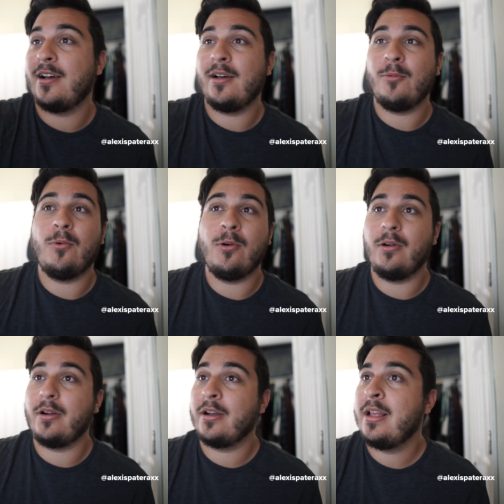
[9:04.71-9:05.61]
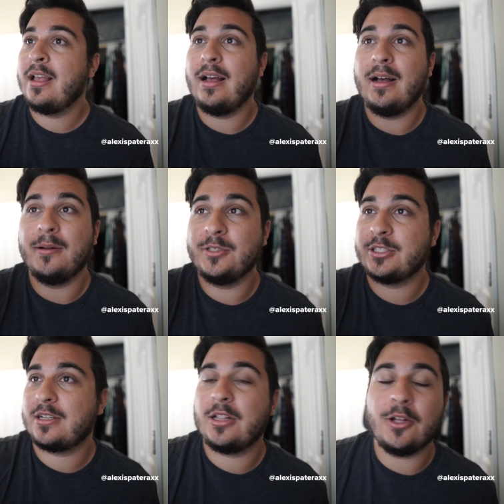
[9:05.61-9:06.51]
not war." Um,
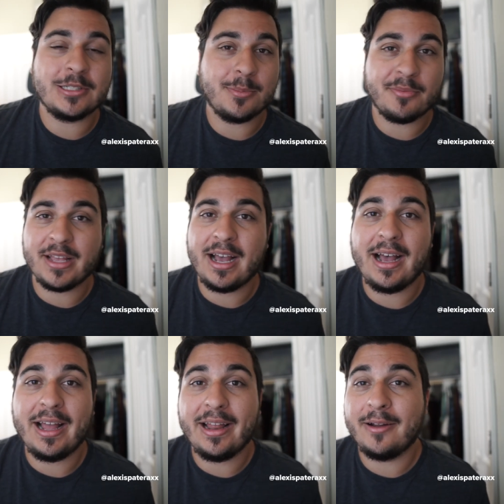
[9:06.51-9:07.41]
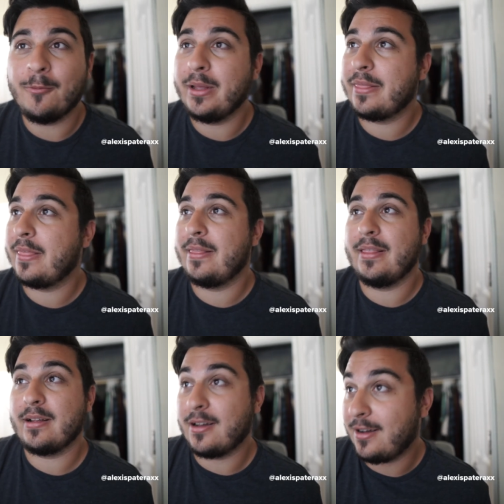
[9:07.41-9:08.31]
just a close-up of the eye with
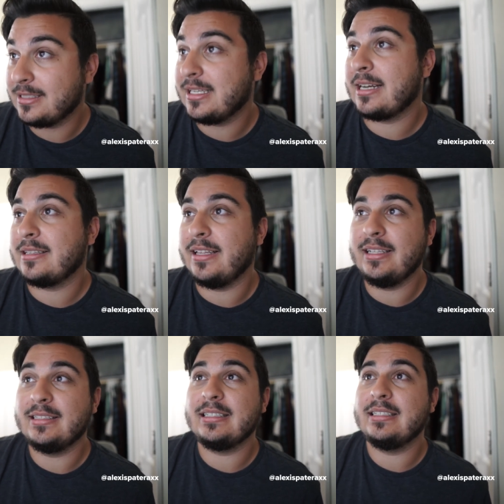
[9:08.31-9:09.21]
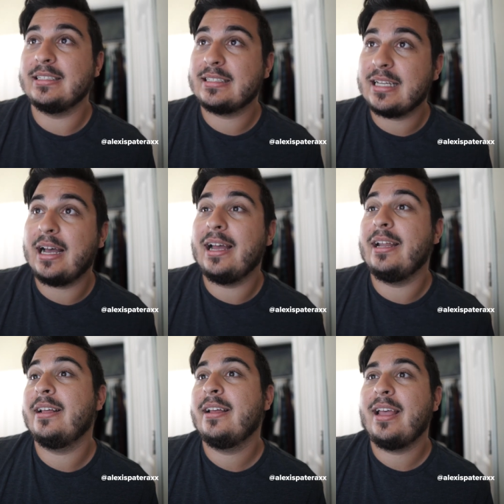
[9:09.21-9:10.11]
the contact lens
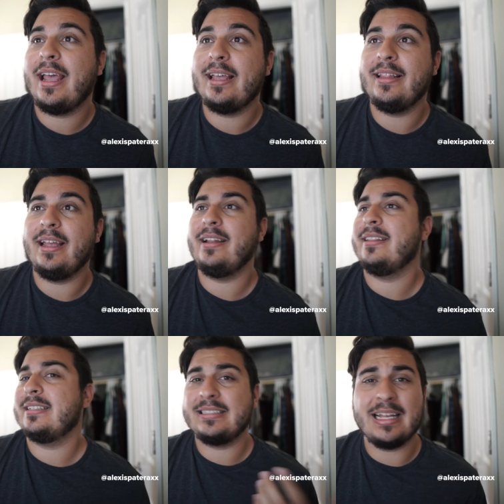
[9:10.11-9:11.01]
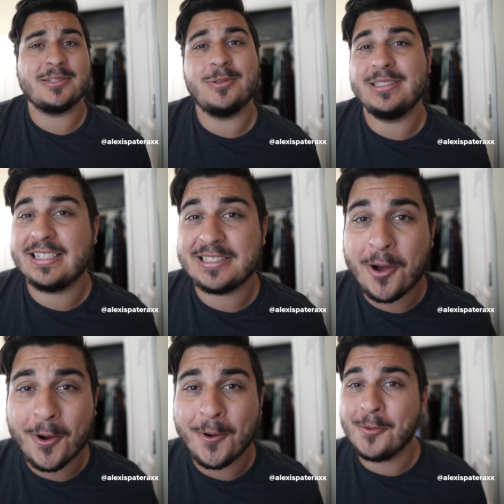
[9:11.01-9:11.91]
inside. And then this next one says
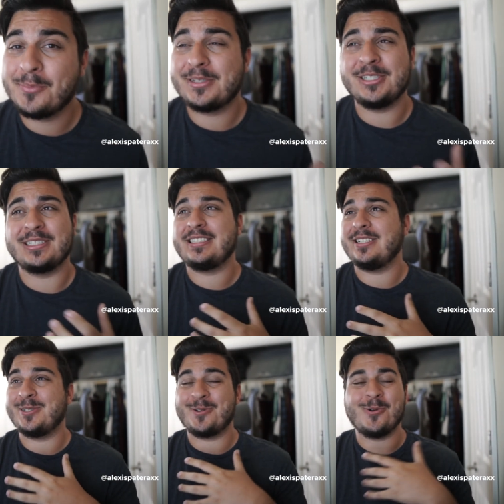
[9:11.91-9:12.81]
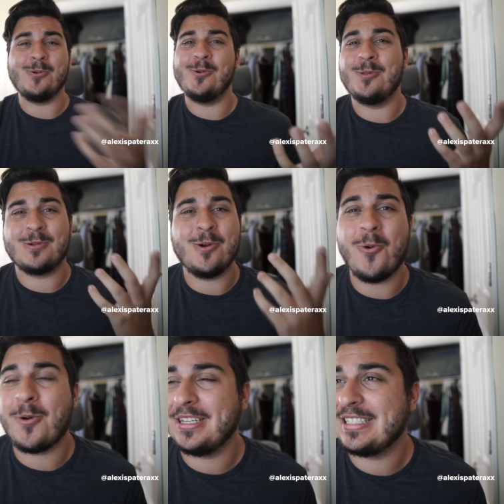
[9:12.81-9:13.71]
hope, just such a cool
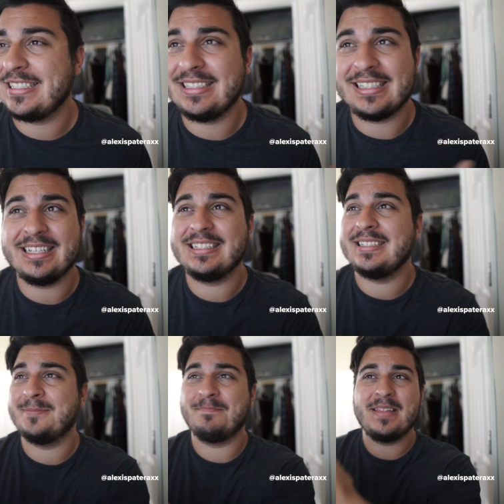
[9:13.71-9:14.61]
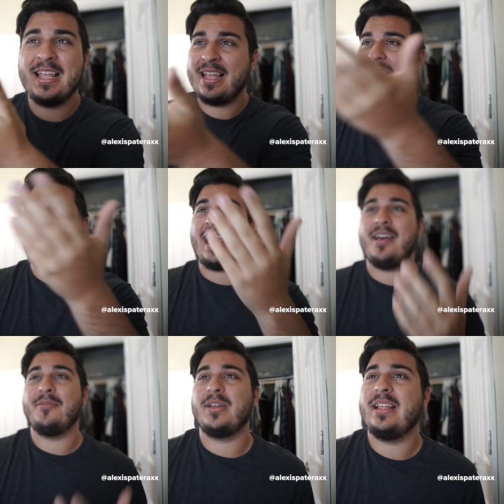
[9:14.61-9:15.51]
quarantine thing to
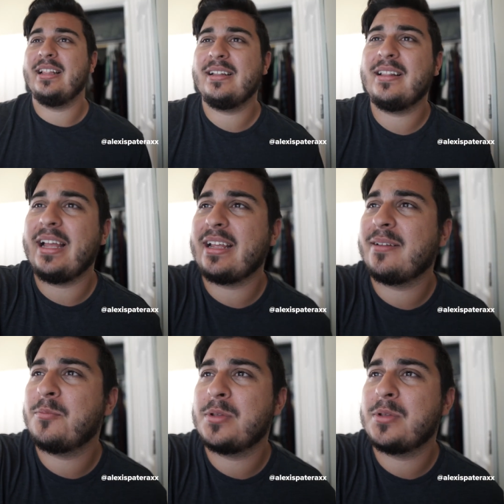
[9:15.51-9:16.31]
have. And then like